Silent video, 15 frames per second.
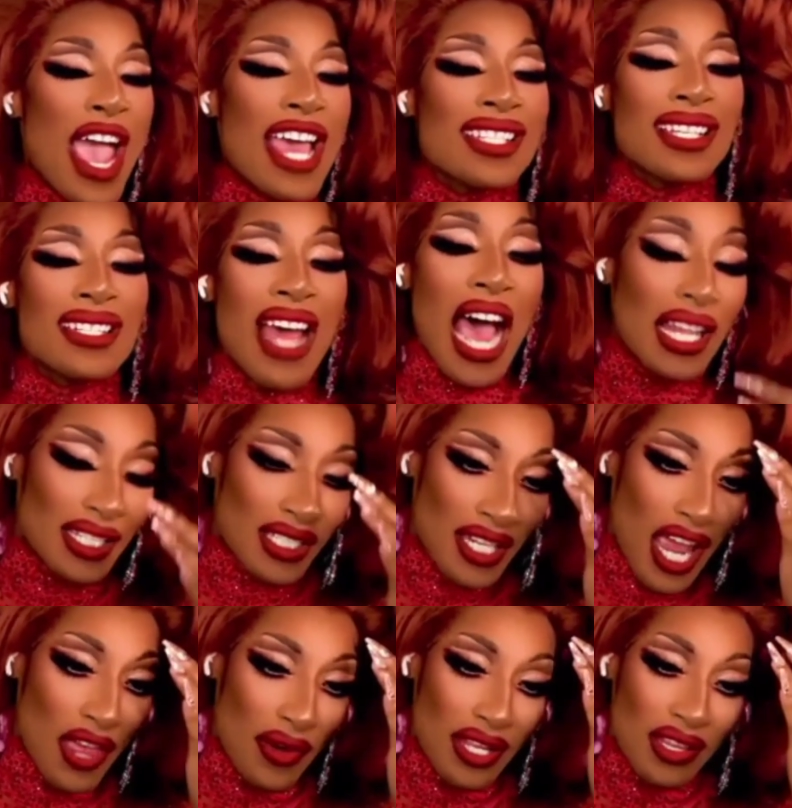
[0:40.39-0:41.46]
and Denali
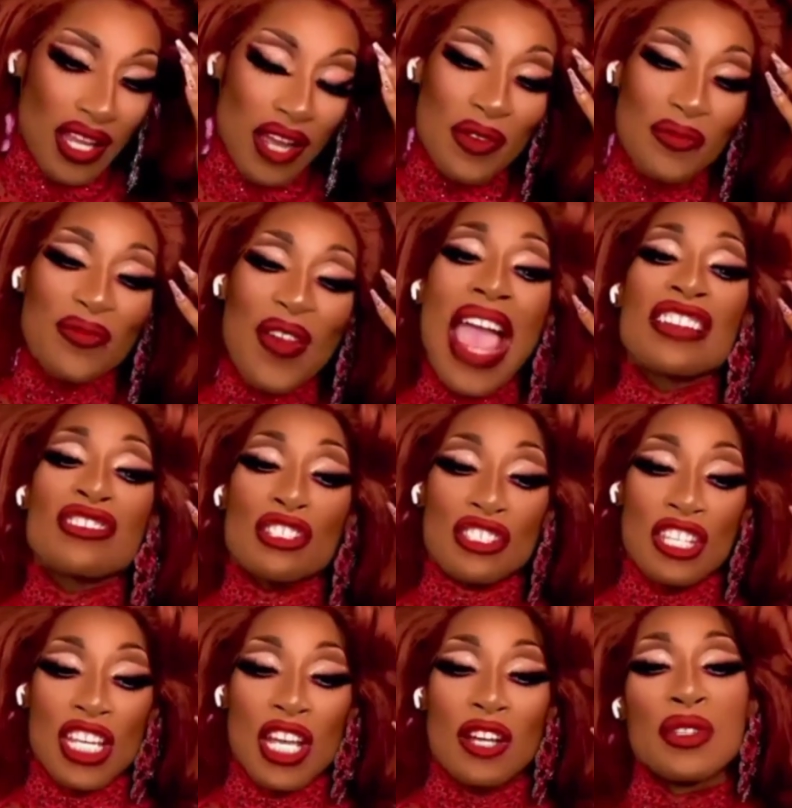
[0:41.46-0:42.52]
together and love the
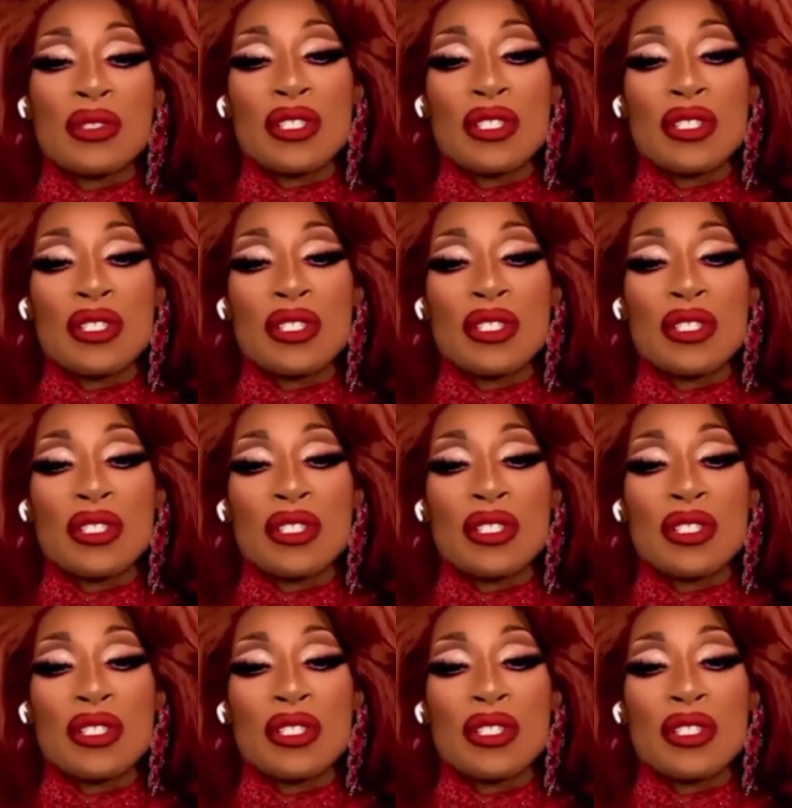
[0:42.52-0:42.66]
fantasy of